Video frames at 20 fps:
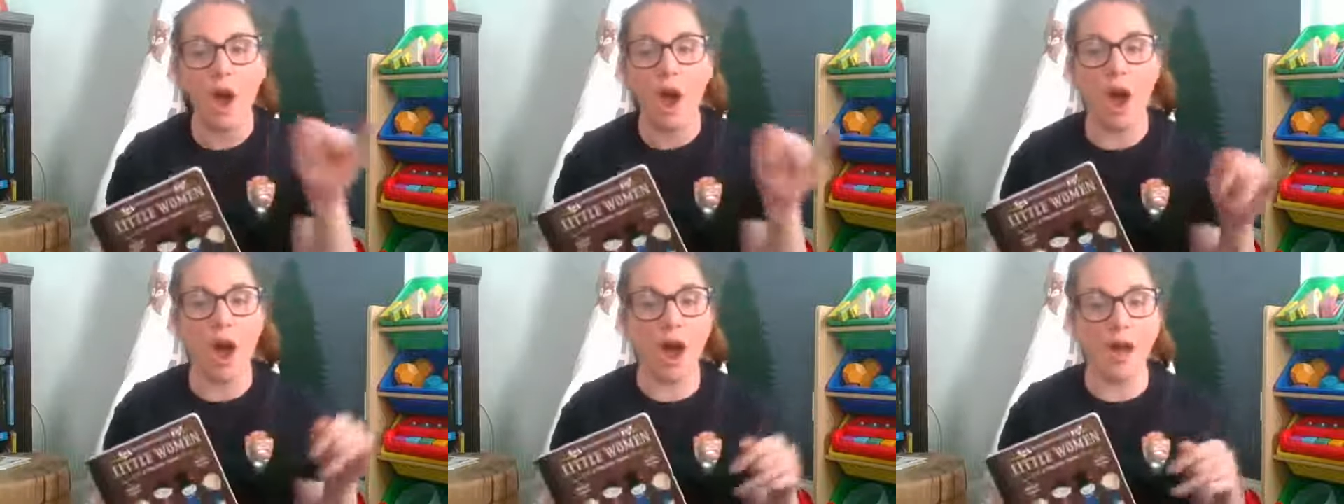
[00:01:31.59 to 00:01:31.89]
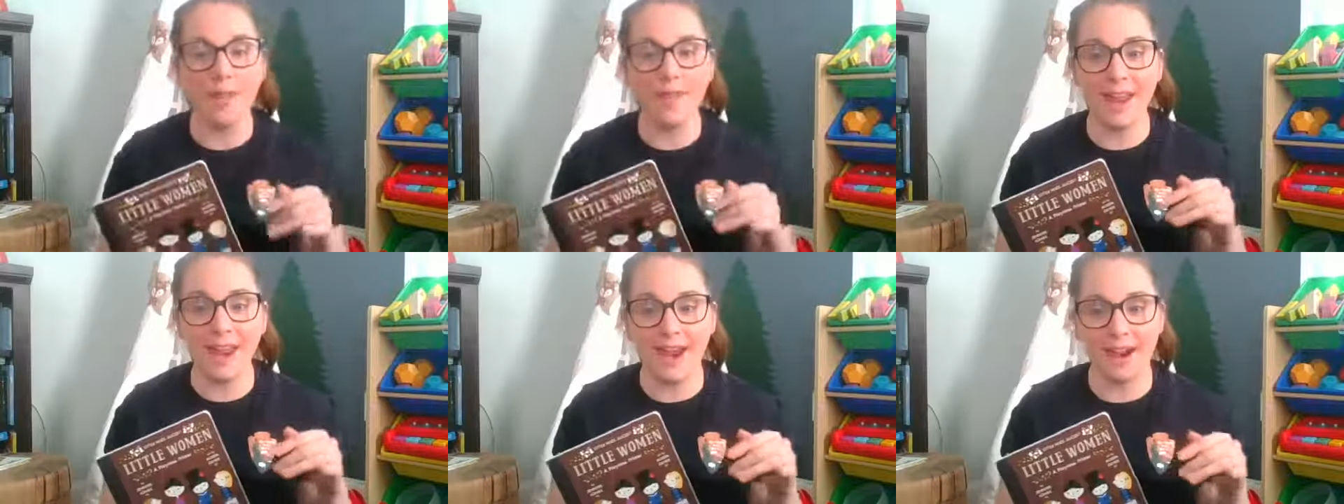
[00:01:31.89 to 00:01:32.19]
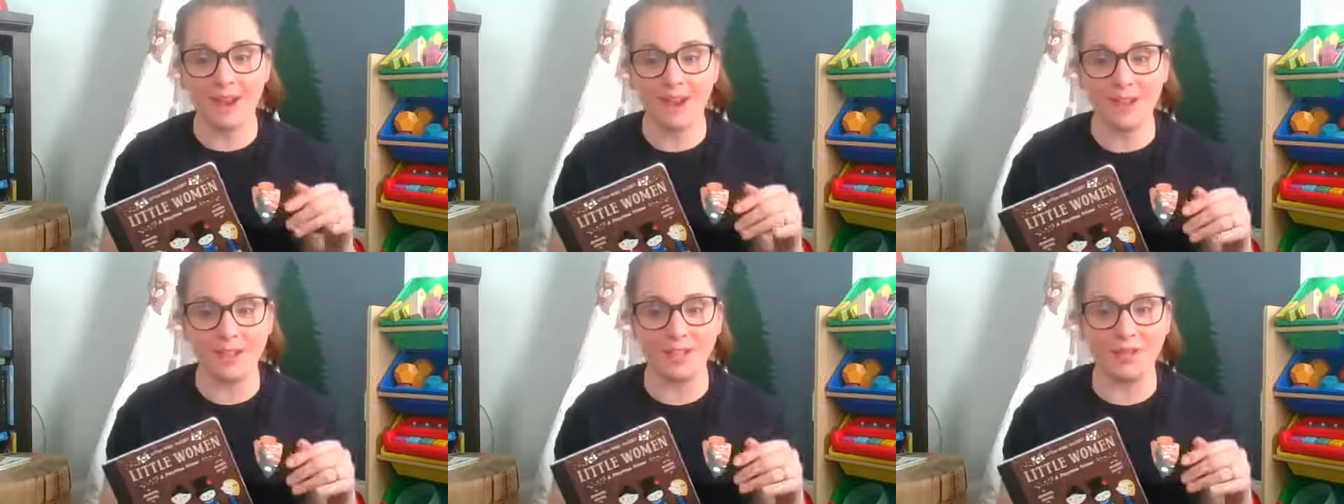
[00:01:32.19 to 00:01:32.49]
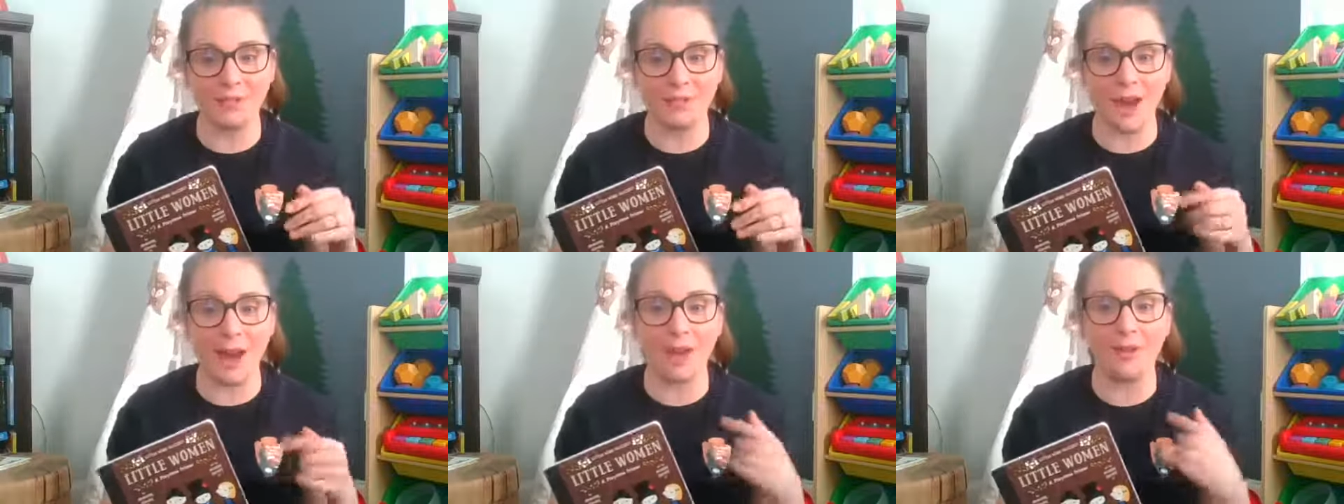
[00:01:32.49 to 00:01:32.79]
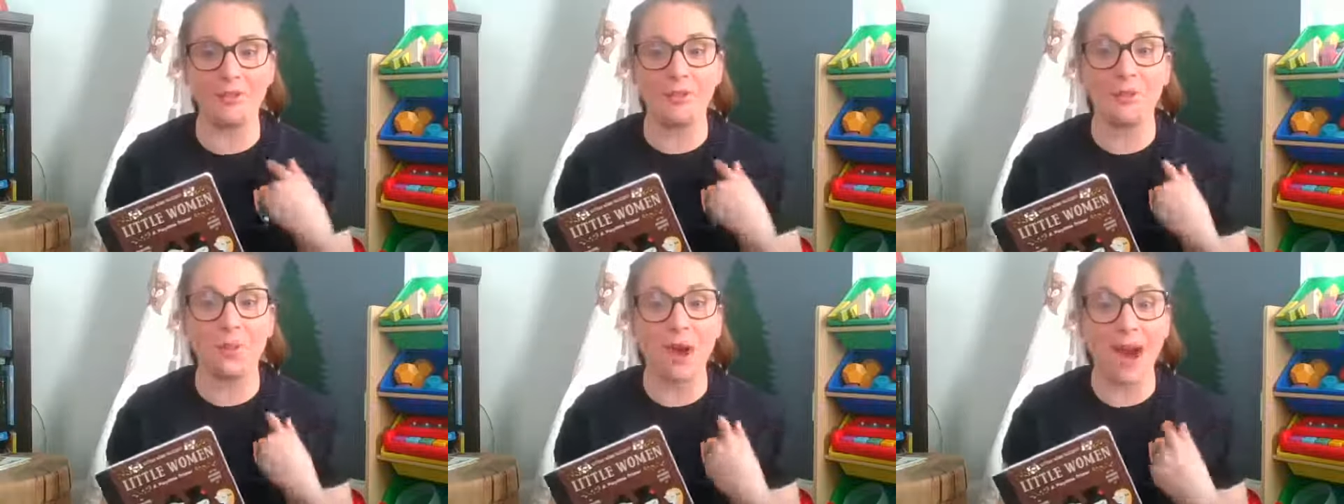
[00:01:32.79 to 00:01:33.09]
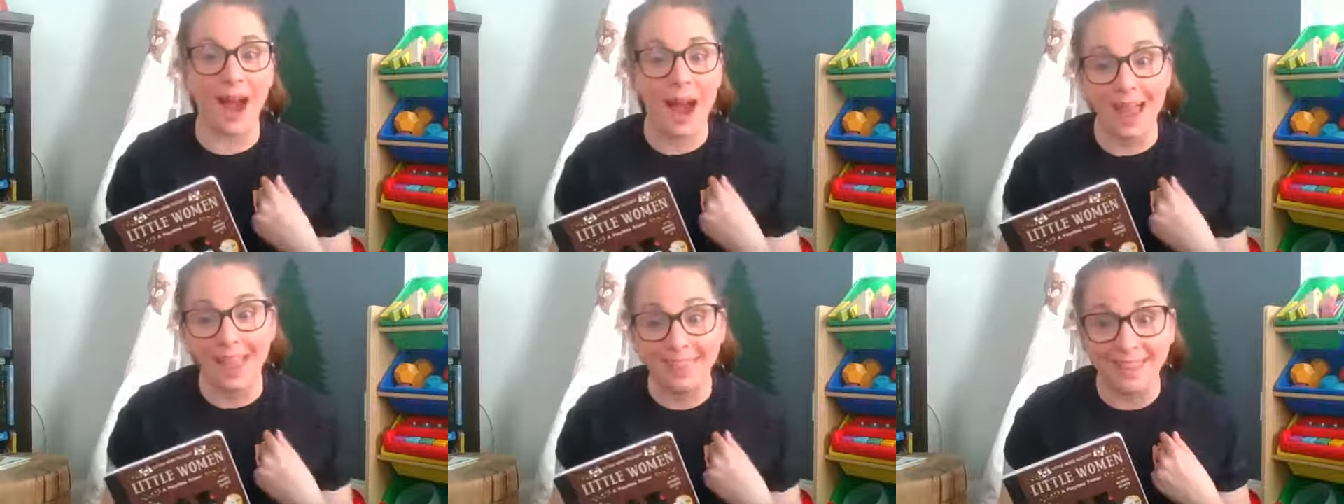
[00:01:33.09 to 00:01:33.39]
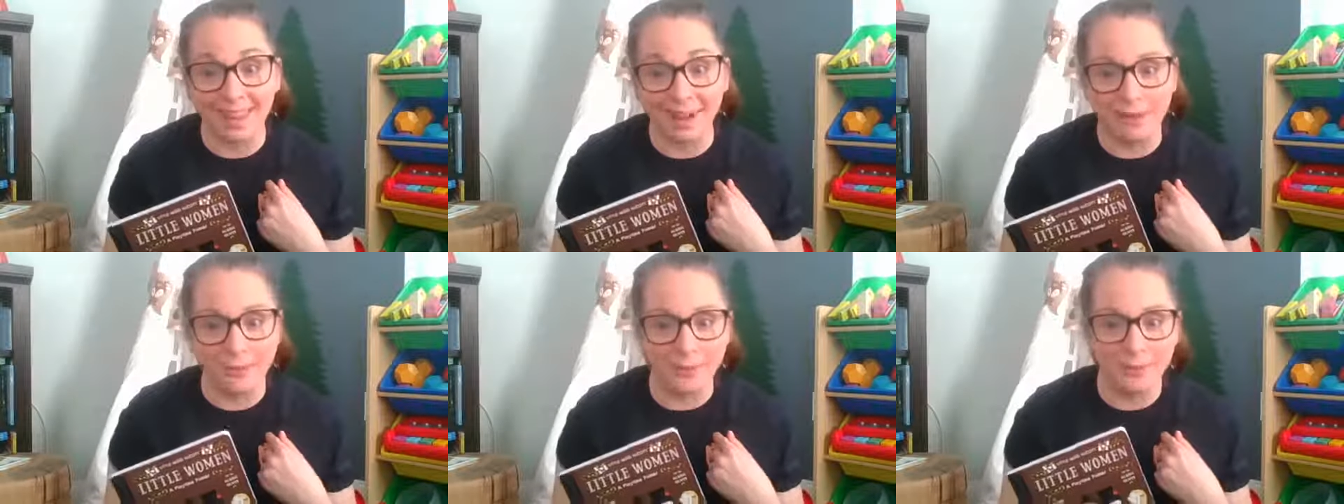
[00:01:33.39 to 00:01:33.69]
all the areas around where I
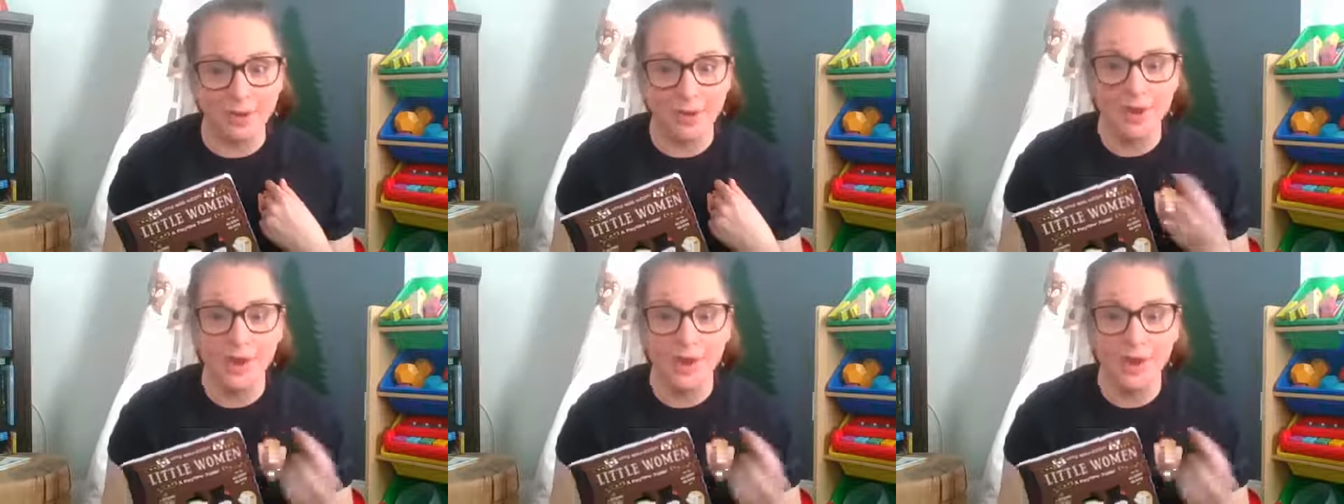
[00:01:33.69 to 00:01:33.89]
live.